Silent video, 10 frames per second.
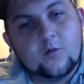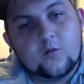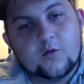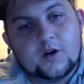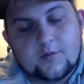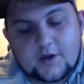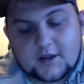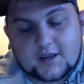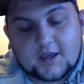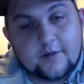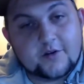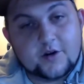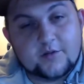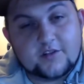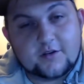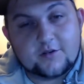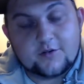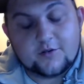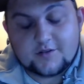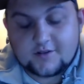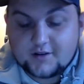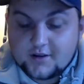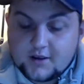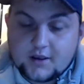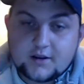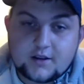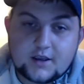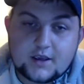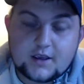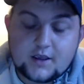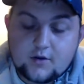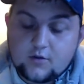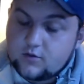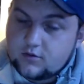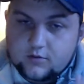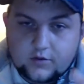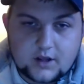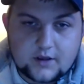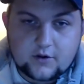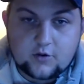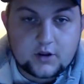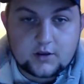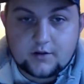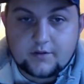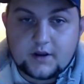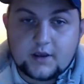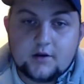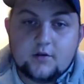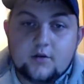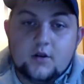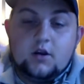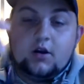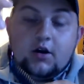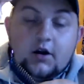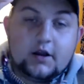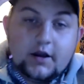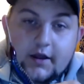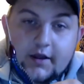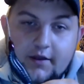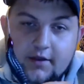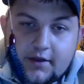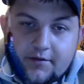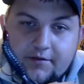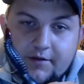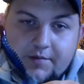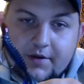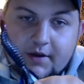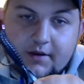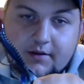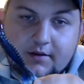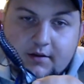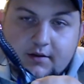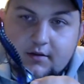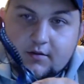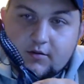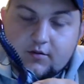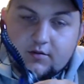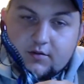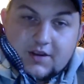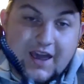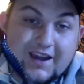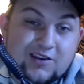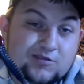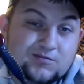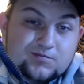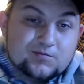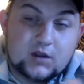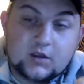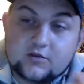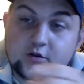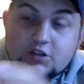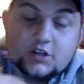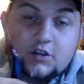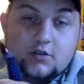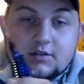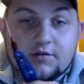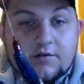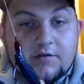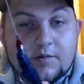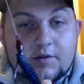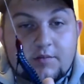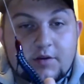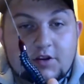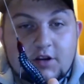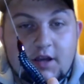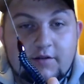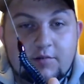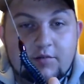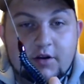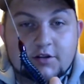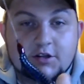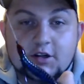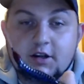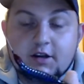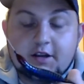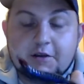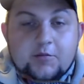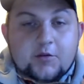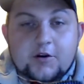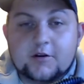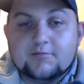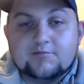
Welcome back to Cameron Creamer's Outdoors. Today we're gonna have a quick little video on the flipping tackle. That's what you're gonna use if you're flipping and pitching heavy brush, timber,